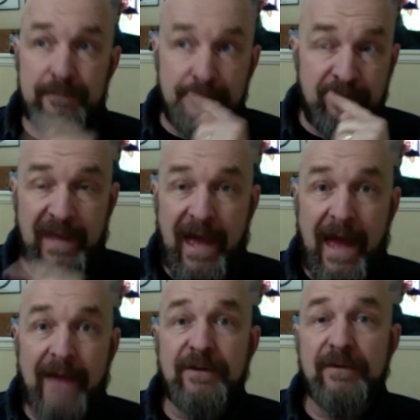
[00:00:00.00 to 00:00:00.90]

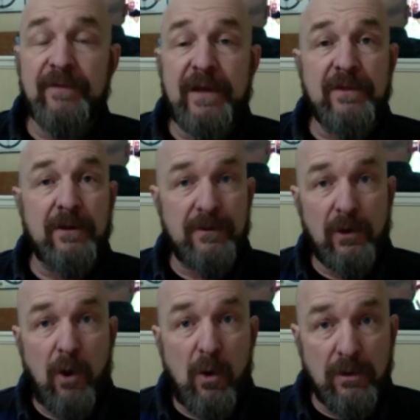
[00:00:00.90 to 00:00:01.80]
active in the
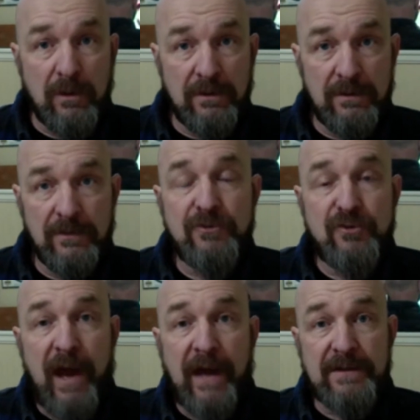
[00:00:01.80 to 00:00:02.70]
local
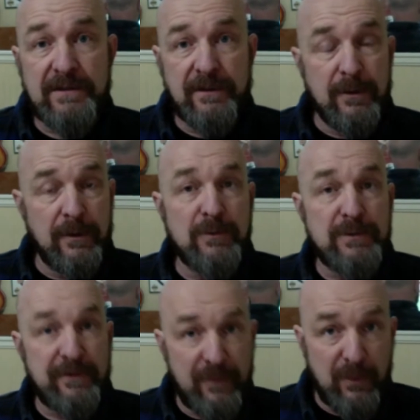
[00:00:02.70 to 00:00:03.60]
tracks, and there was a
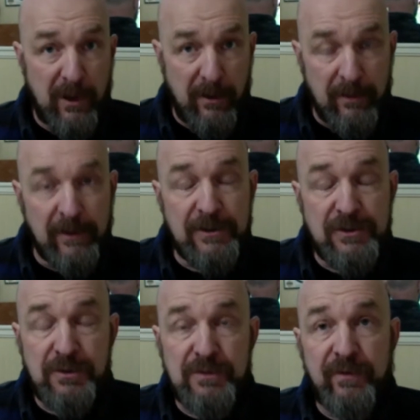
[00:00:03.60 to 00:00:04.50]
few in our area to
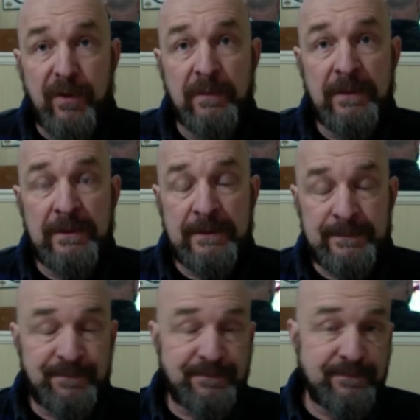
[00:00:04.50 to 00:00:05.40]
choose from.
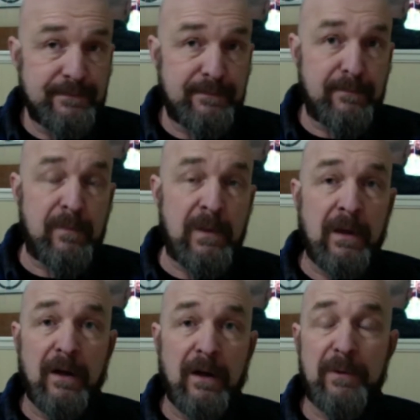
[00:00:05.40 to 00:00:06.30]

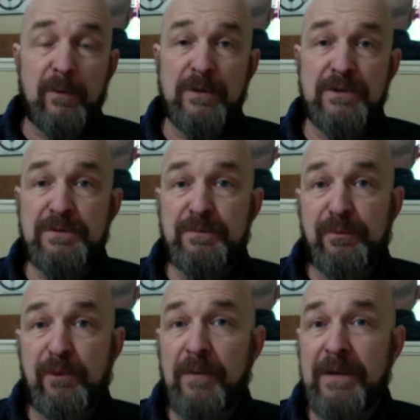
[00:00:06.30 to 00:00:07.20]
It was
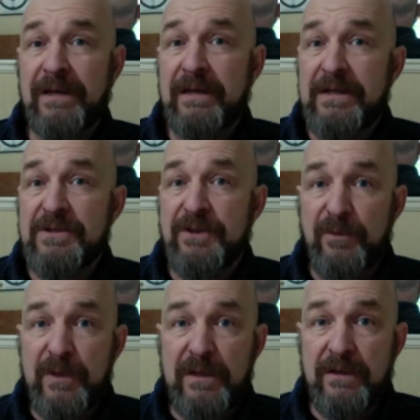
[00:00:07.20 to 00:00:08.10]
probably at least
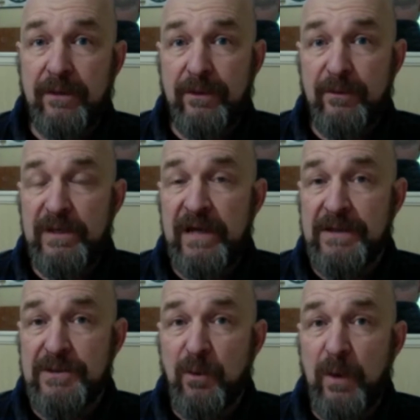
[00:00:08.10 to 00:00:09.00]
three nights
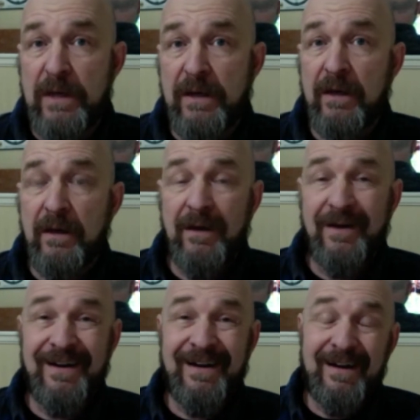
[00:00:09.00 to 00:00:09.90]
a week
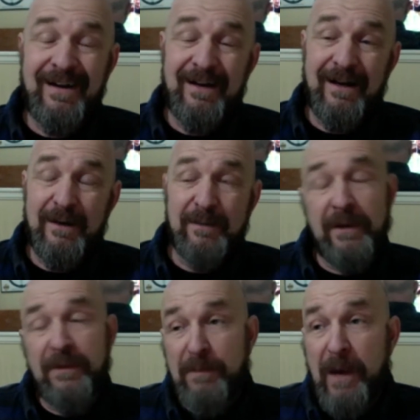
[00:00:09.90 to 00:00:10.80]
And I
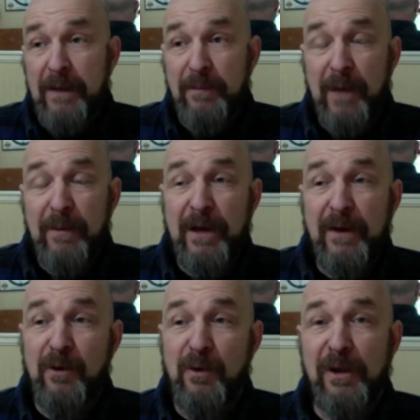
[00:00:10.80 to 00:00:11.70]
think back at probably not a
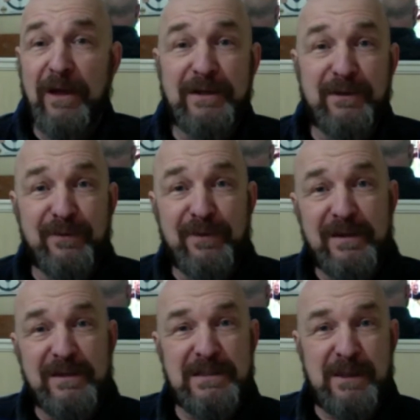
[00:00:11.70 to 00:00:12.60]
whole lot different than
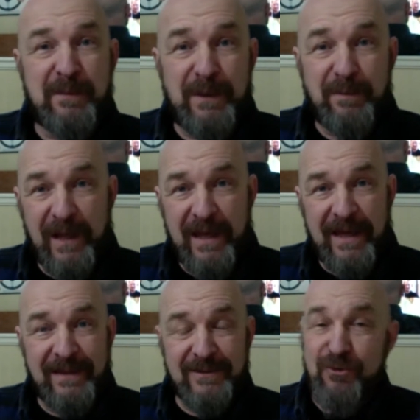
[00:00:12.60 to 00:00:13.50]
somebody
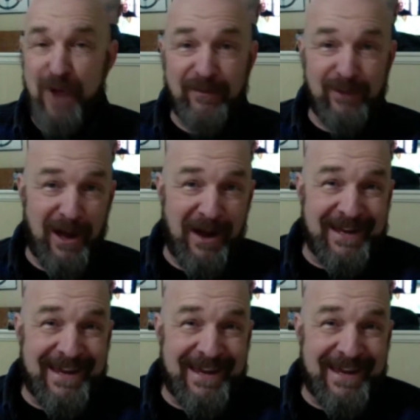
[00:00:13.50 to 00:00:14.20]
playing travel hockey,